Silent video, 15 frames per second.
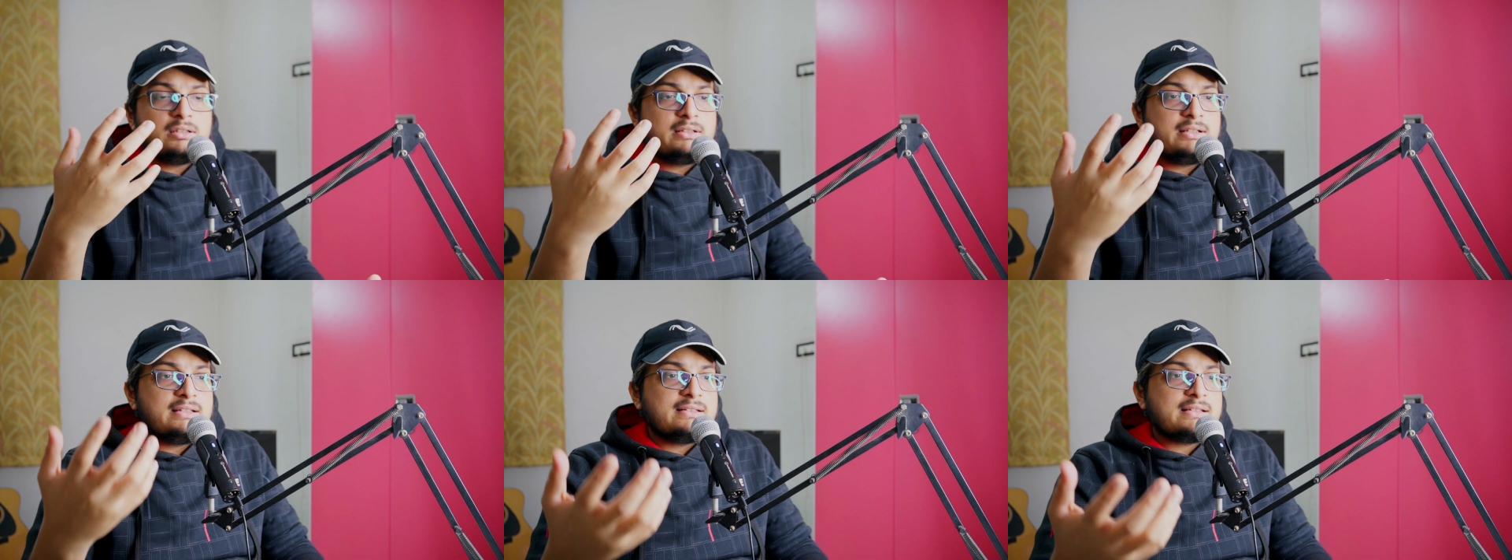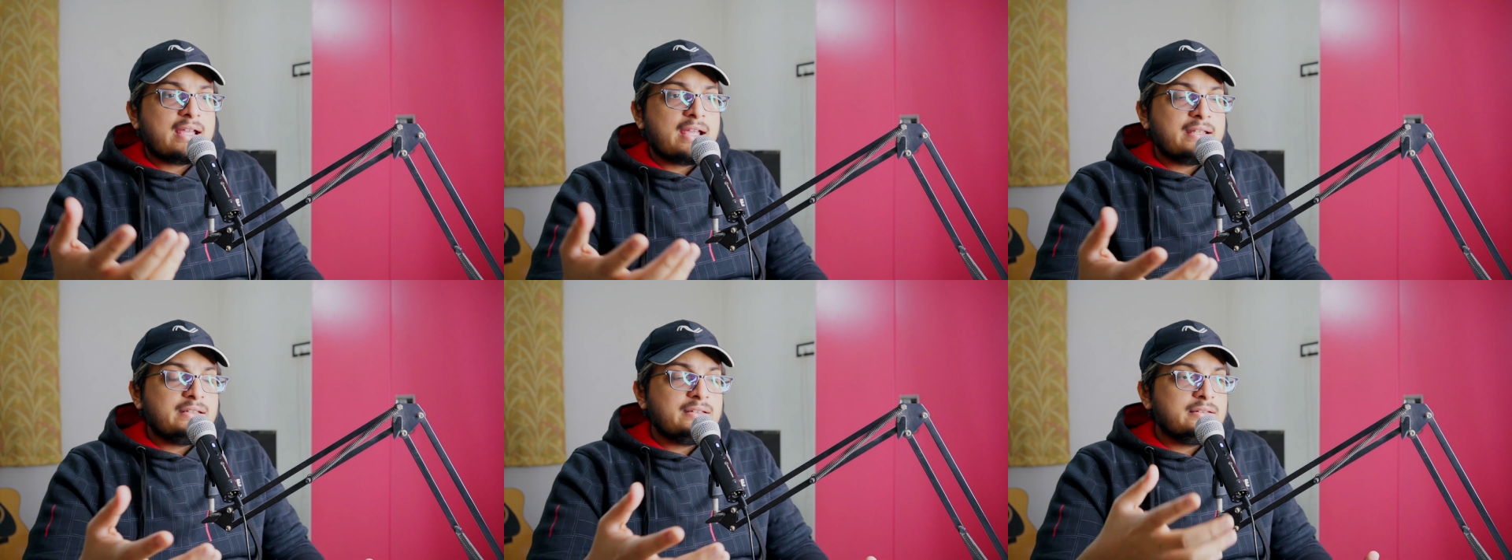
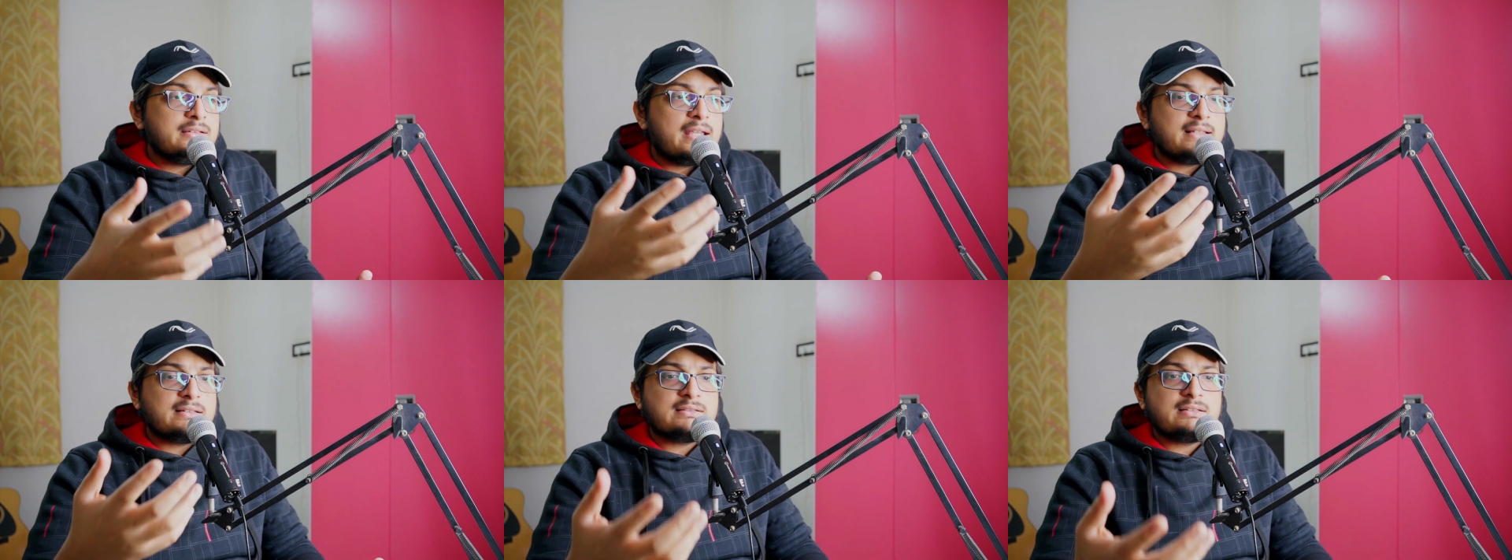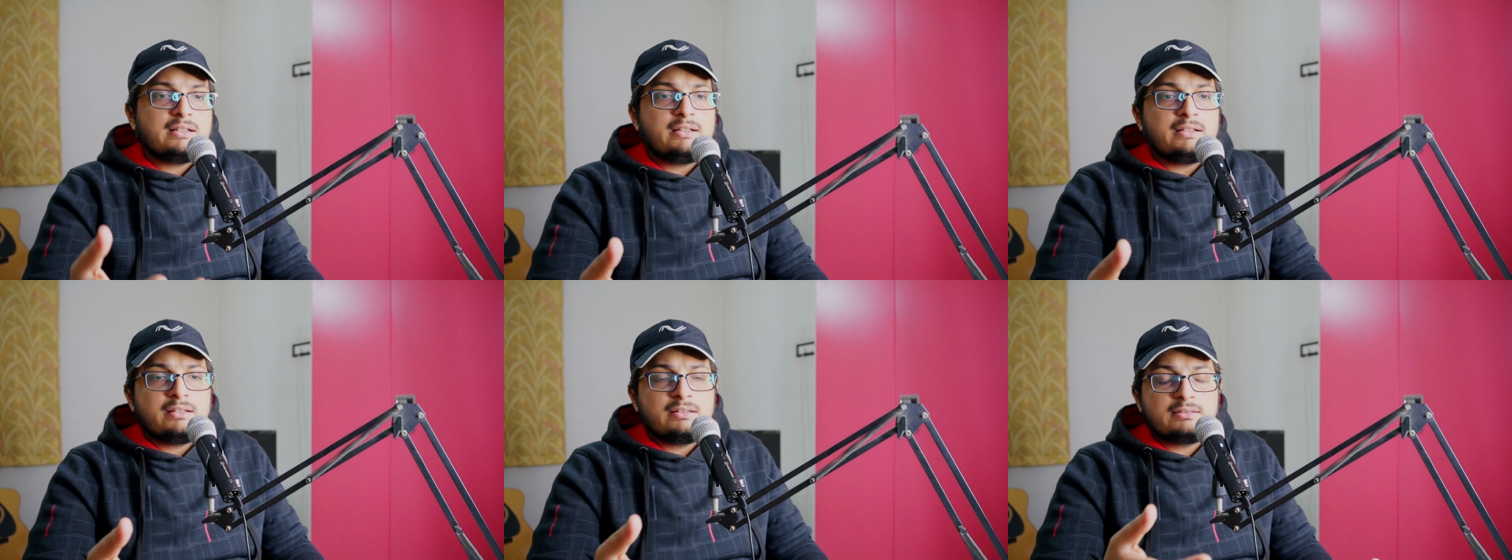design,
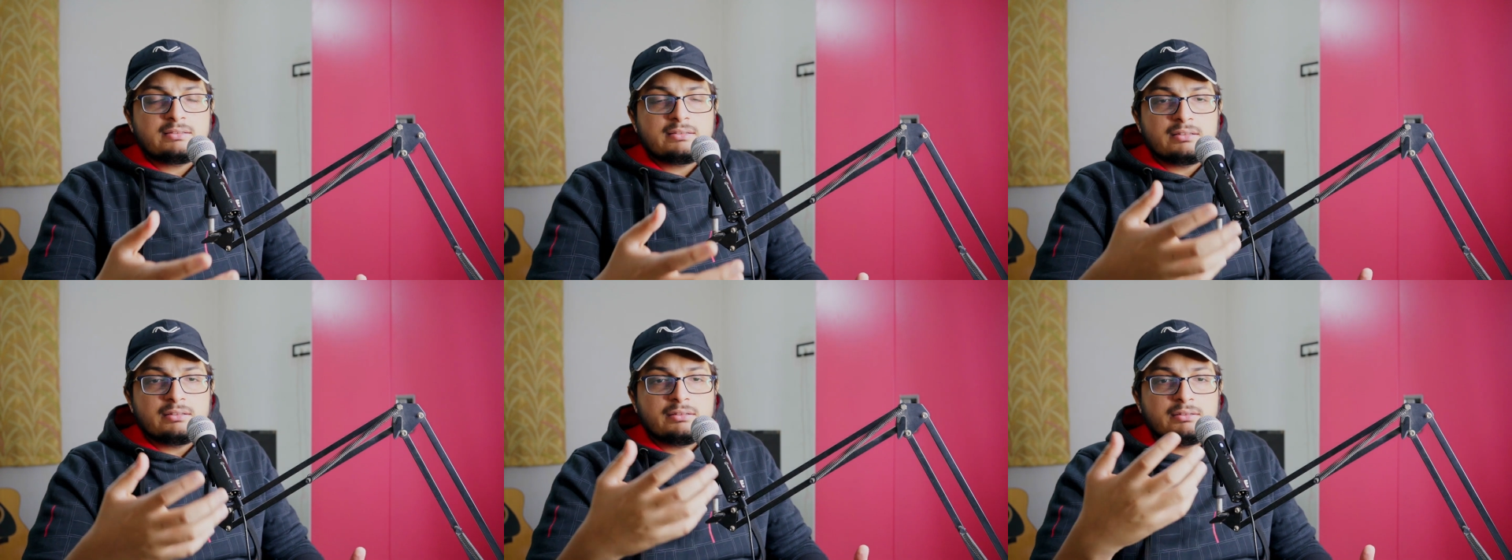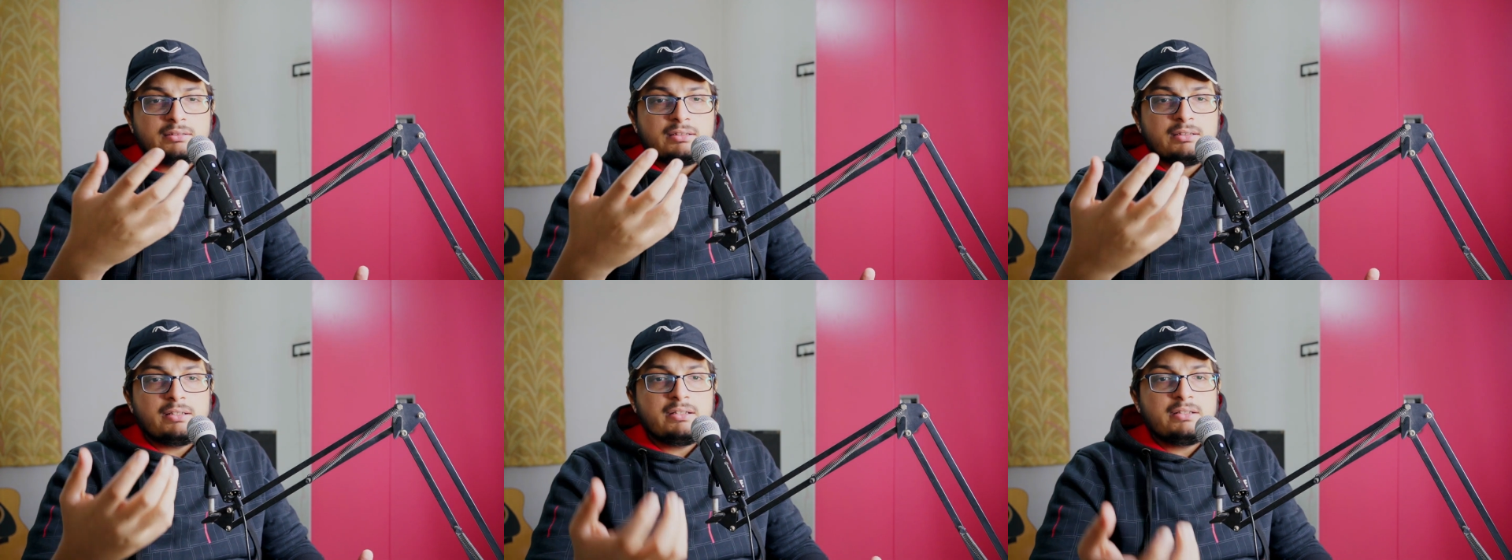aesthetics, the
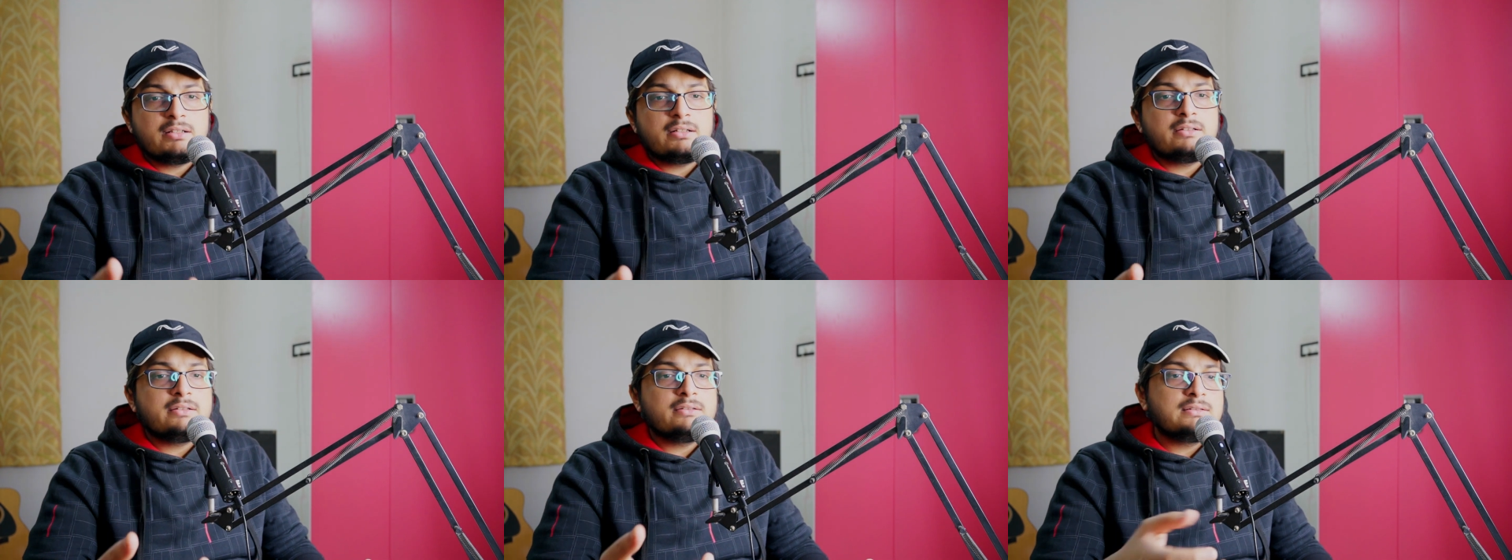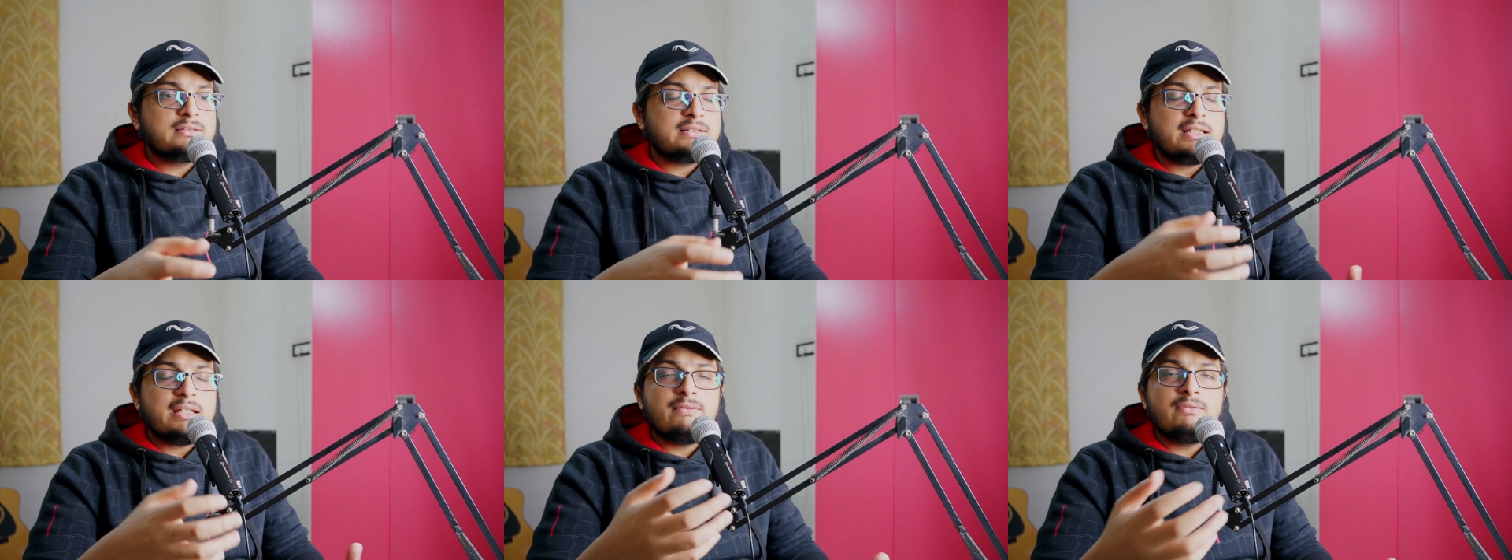
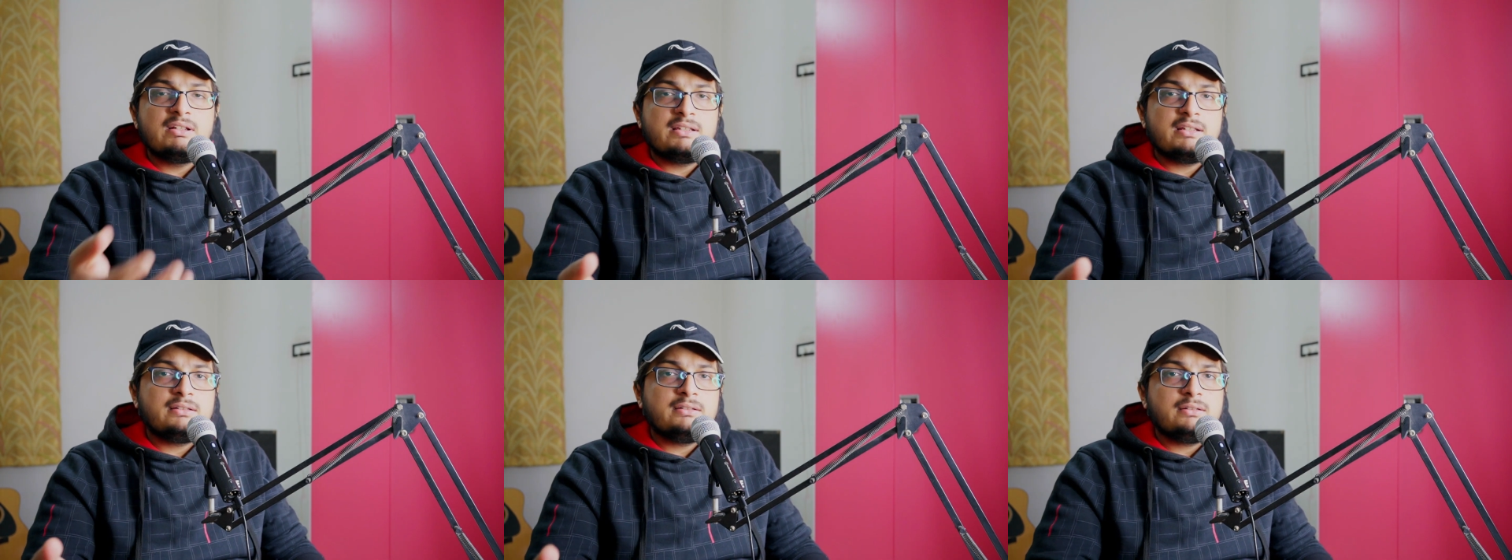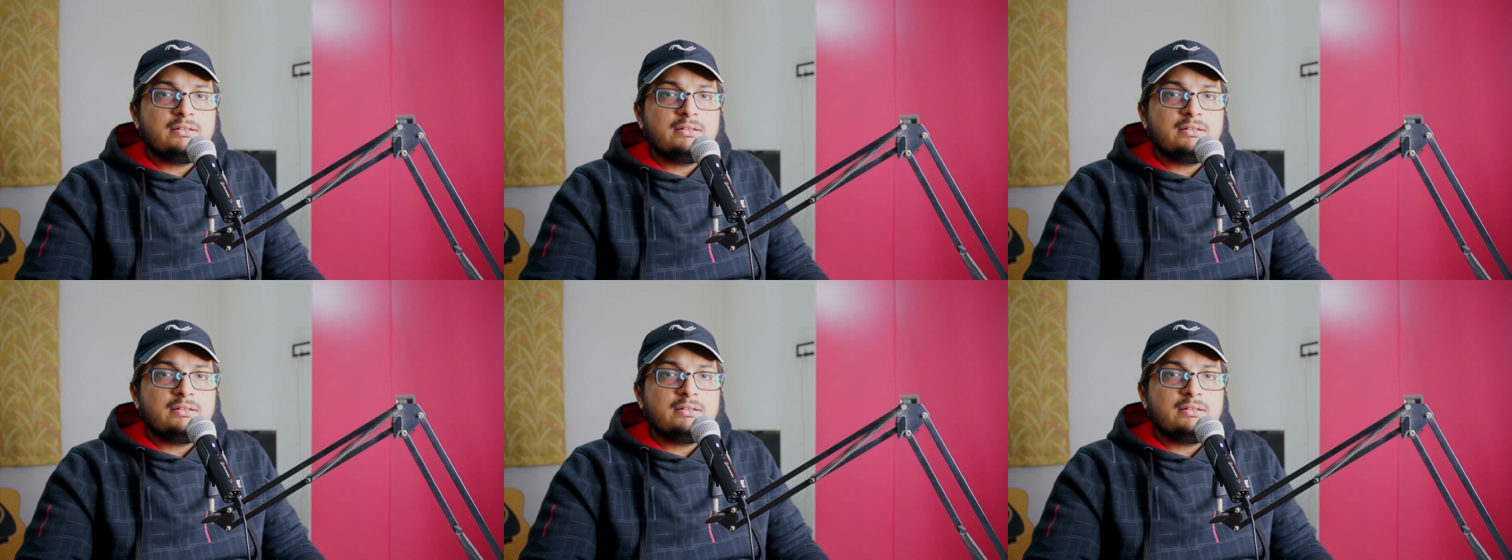internals, everything.